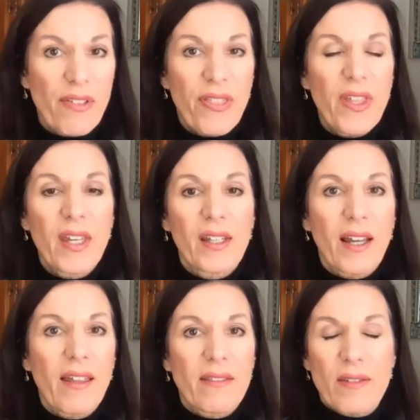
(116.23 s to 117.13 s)
thing.
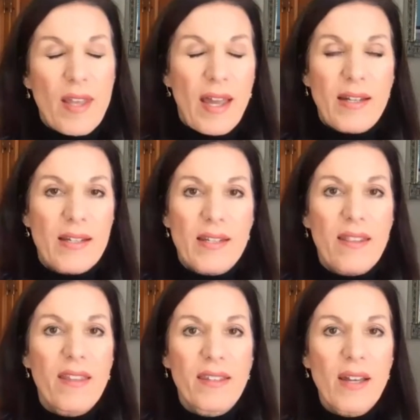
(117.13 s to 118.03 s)
I didn't
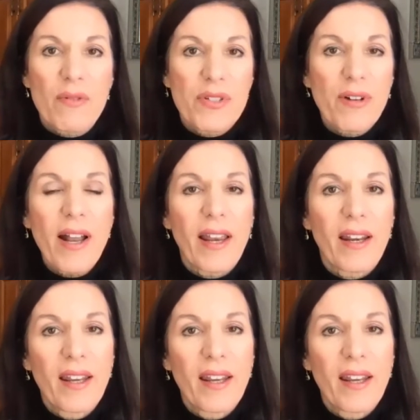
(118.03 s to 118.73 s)
think that was right.